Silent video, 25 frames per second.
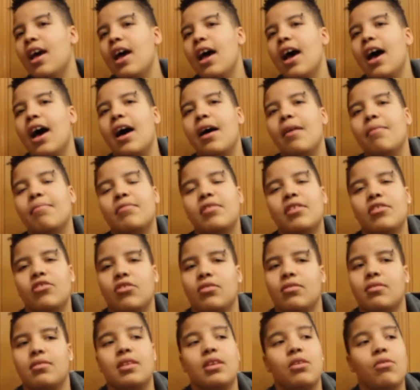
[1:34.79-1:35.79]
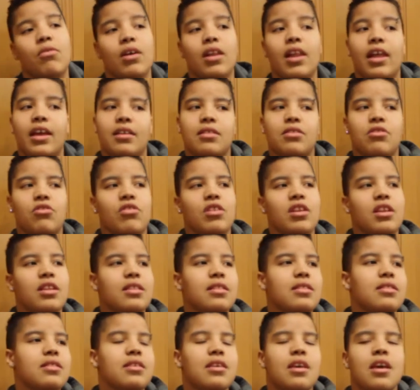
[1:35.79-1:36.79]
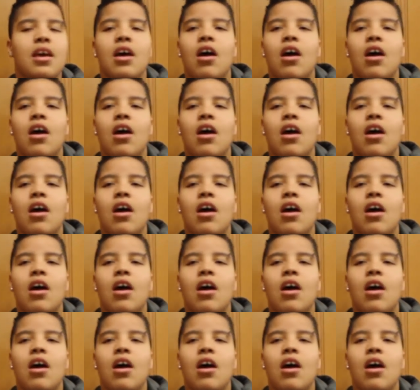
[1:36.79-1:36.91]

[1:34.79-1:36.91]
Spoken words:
to just see what like students